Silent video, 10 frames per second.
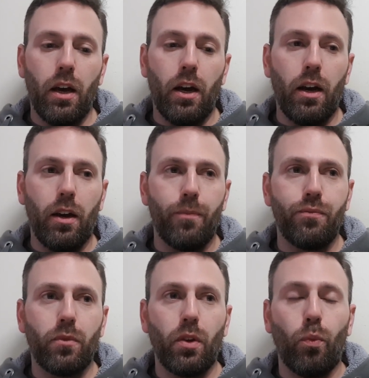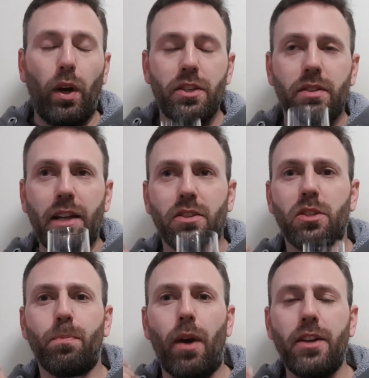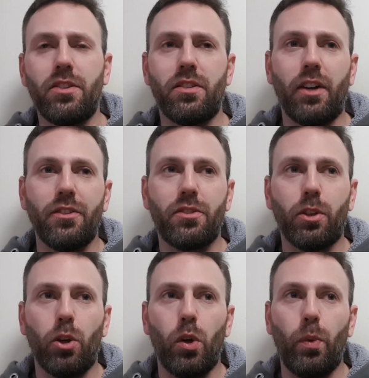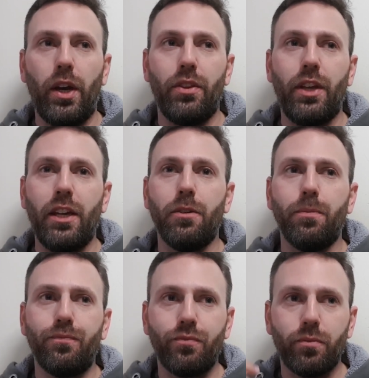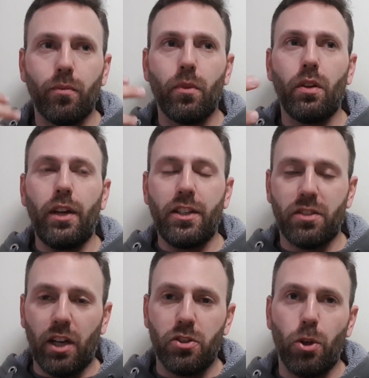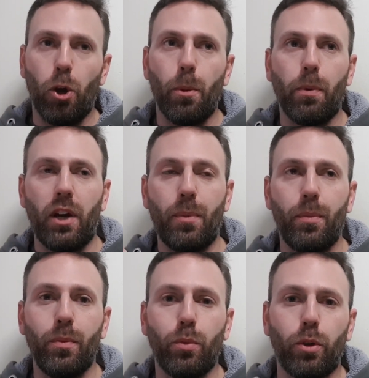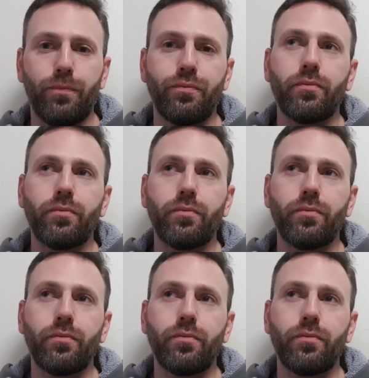Uh, once that spice starts to go away, then it starts to open up a bit more.